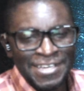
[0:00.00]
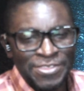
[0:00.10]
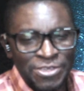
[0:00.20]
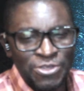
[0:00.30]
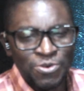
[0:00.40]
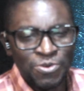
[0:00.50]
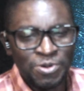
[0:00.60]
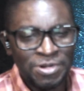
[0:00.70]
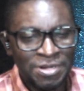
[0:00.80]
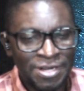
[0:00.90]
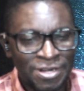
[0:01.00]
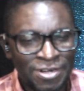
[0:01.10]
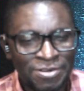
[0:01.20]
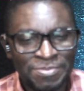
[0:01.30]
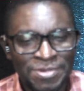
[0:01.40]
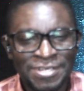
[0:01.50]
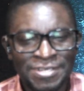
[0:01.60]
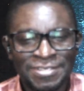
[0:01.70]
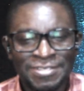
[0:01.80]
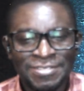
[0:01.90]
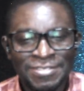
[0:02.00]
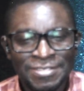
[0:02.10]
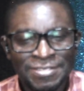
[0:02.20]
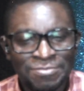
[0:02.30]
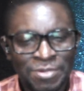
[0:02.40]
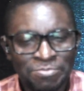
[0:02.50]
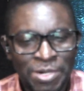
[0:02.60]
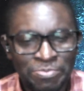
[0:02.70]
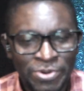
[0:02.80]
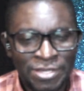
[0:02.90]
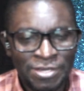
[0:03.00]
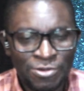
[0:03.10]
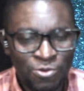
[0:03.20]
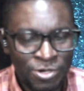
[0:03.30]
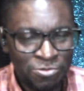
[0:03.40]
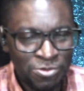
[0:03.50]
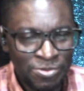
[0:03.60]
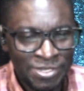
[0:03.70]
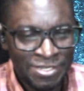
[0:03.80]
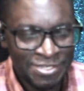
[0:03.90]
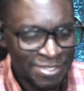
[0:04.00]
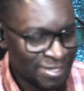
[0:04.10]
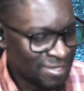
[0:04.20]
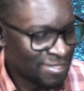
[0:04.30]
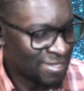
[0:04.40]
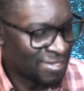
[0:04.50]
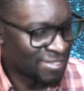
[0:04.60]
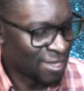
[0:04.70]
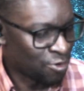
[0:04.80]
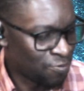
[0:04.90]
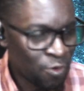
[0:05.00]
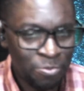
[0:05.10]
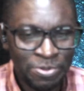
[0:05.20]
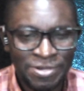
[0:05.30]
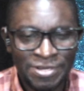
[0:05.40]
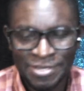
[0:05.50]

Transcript: Thank you, my brother Kweku Kisi, the son of hope.